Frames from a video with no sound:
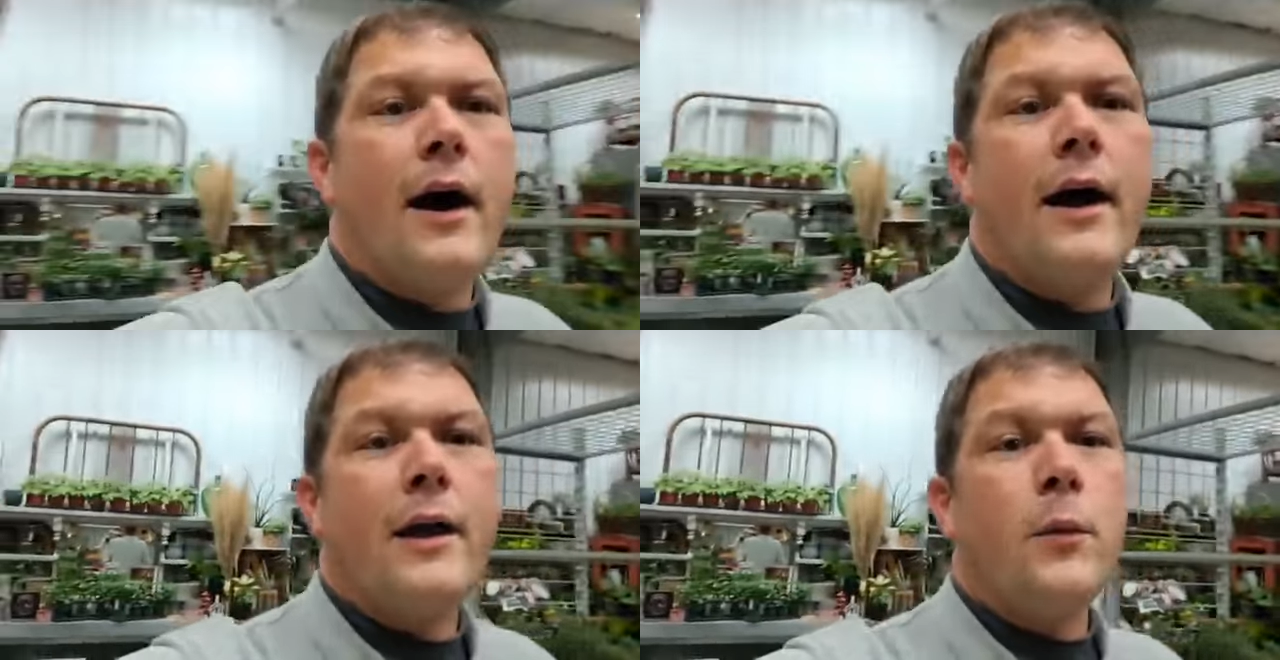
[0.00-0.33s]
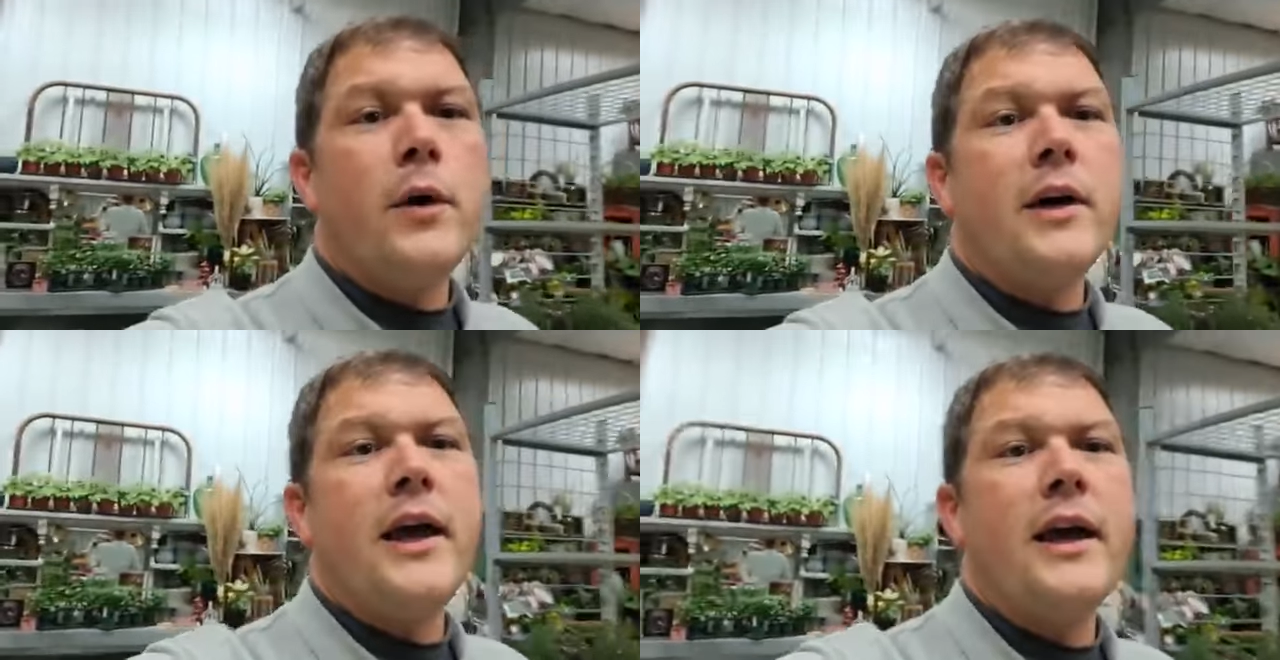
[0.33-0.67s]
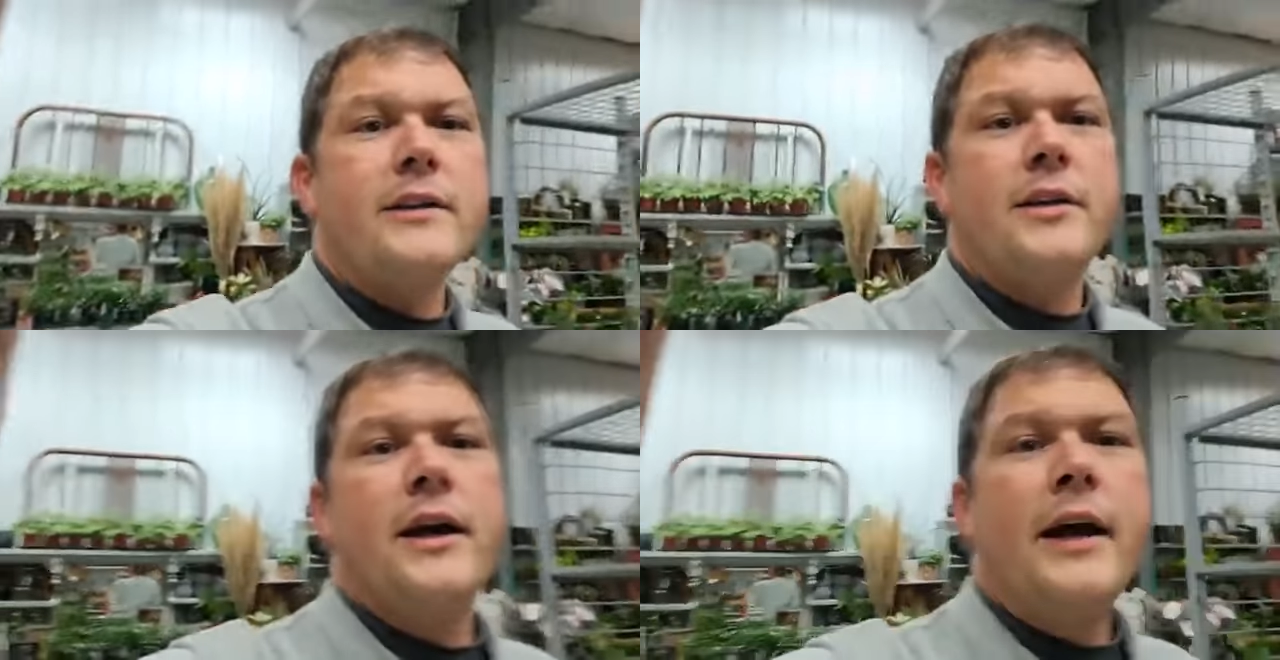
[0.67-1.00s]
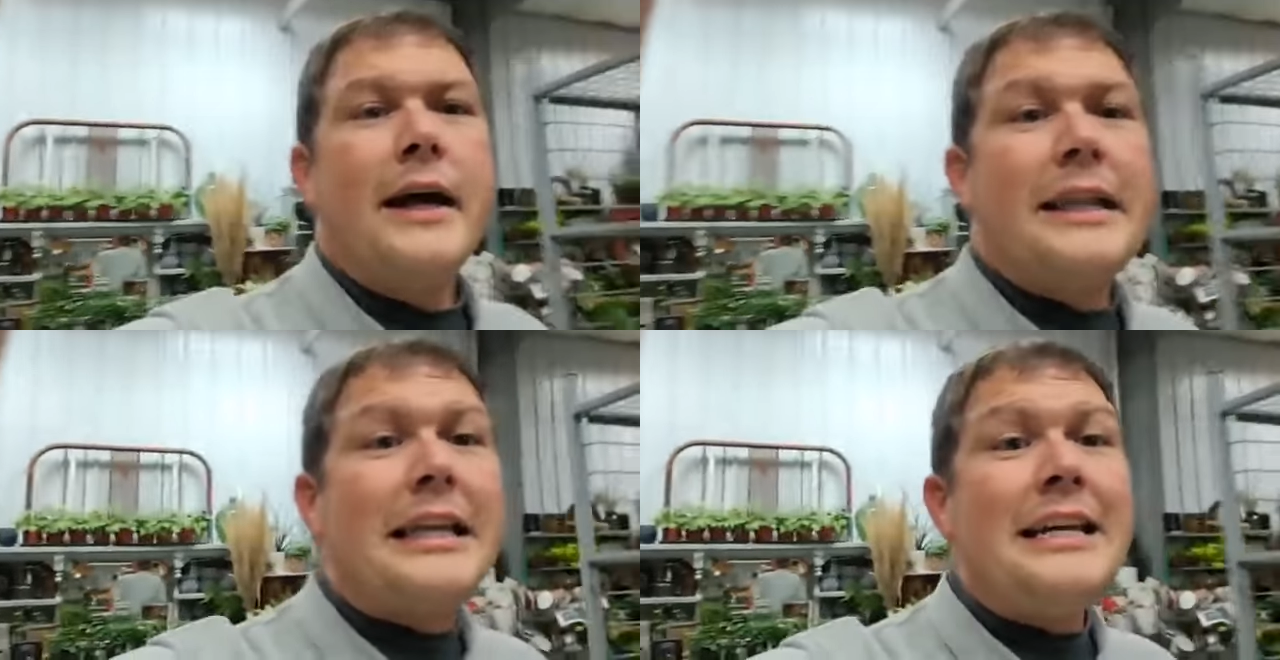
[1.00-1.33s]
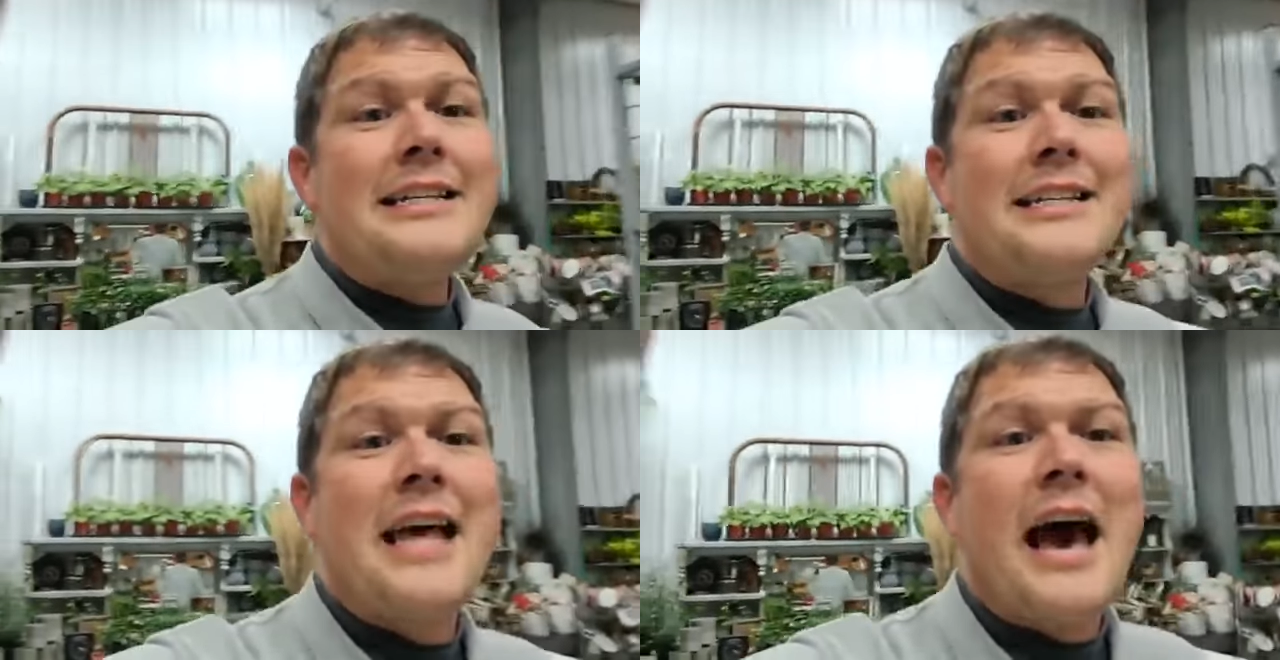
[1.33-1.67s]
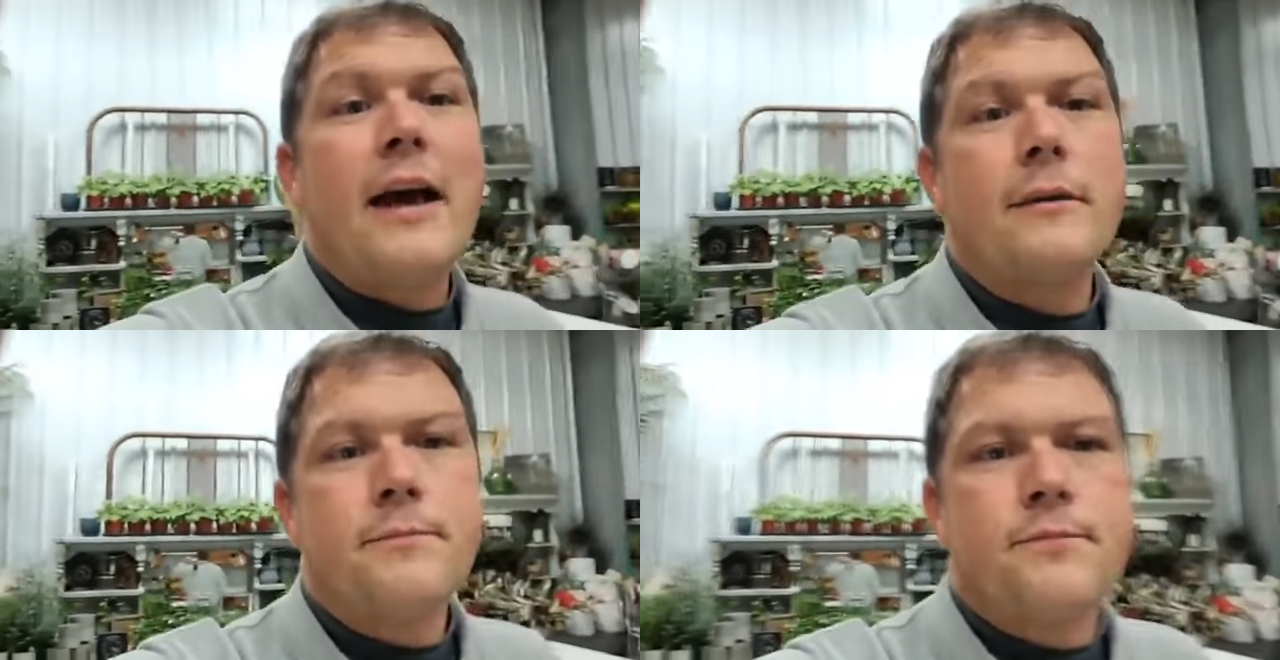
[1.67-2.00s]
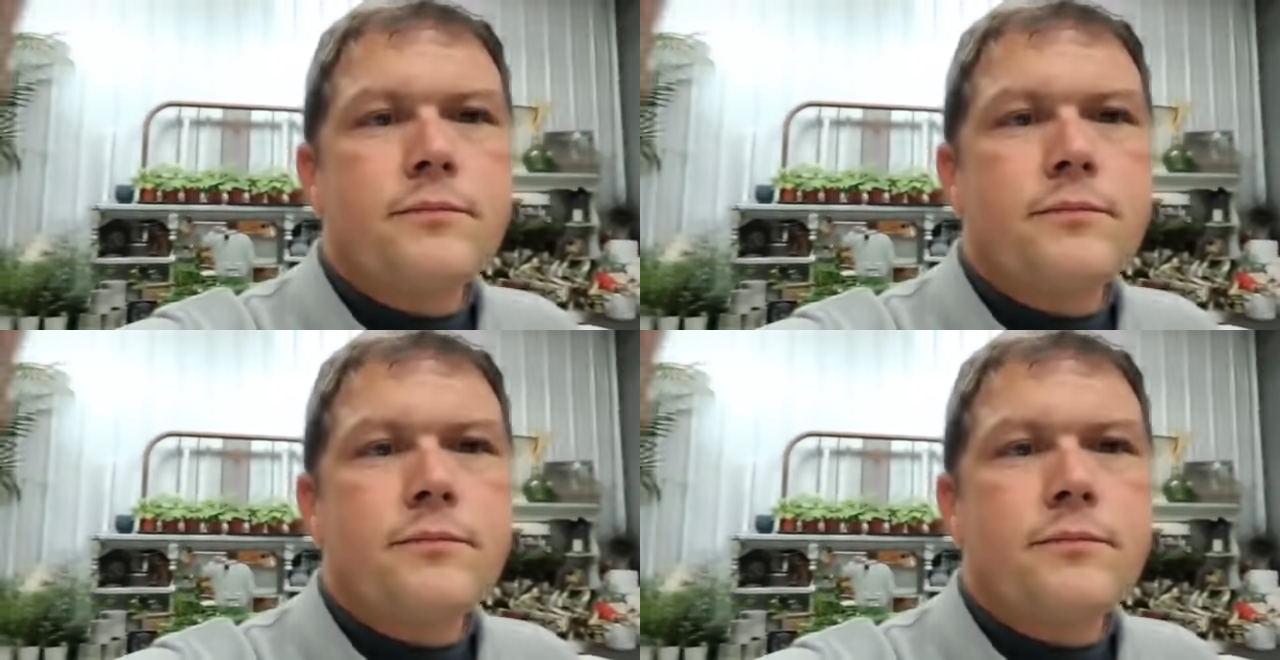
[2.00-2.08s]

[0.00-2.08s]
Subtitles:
It will get at least that